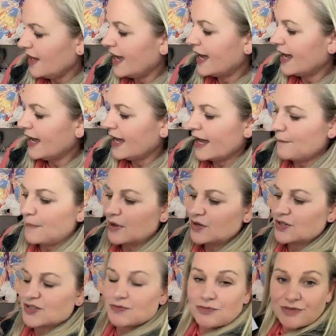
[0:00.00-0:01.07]
uh, a
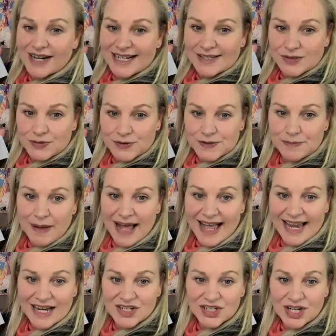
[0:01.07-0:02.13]
bonus resource
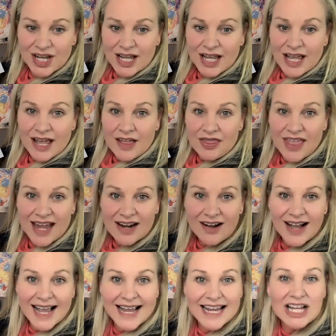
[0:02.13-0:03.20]
page that
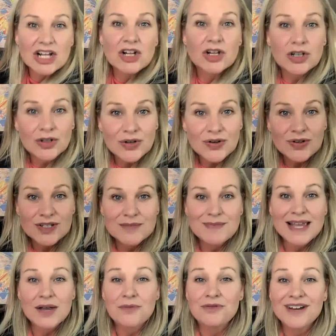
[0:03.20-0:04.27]
I include to
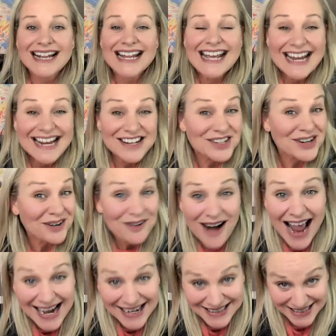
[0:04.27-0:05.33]
make it really
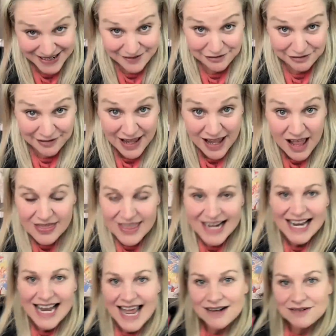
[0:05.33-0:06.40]
interactive that
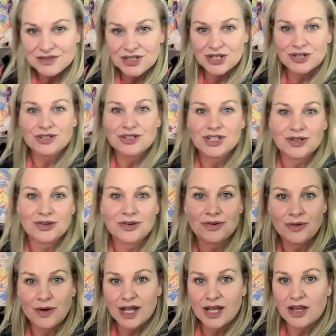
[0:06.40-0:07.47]
allows you
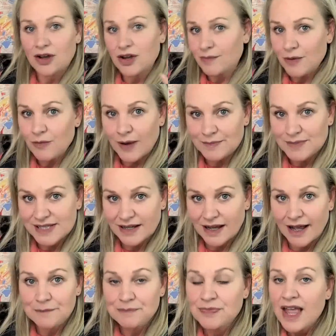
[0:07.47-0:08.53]
to go to my
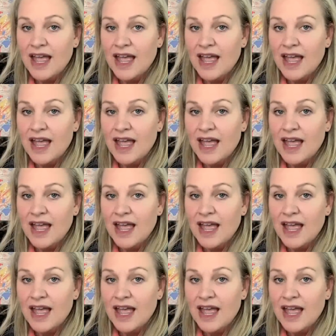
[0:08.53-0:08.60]
website